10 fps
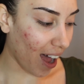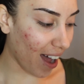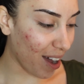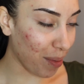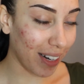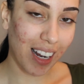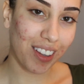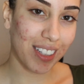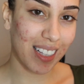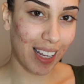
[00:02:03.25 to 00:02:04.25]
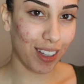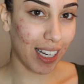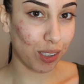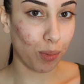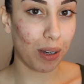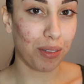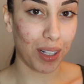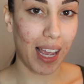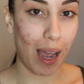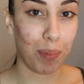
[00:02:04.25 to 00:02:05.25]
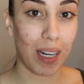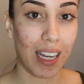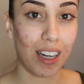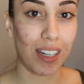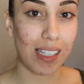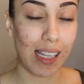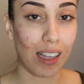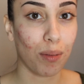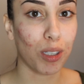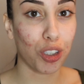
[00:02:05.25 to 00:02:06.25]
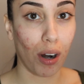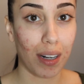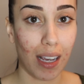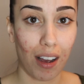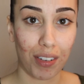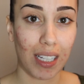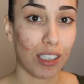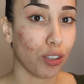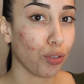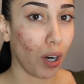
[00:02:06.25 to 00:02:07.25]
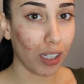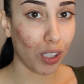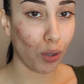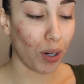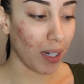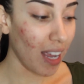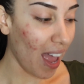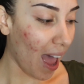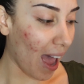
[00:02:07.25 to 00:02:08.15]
Another thing that you guys will be really happy to hear is that the majority of it is drugstore,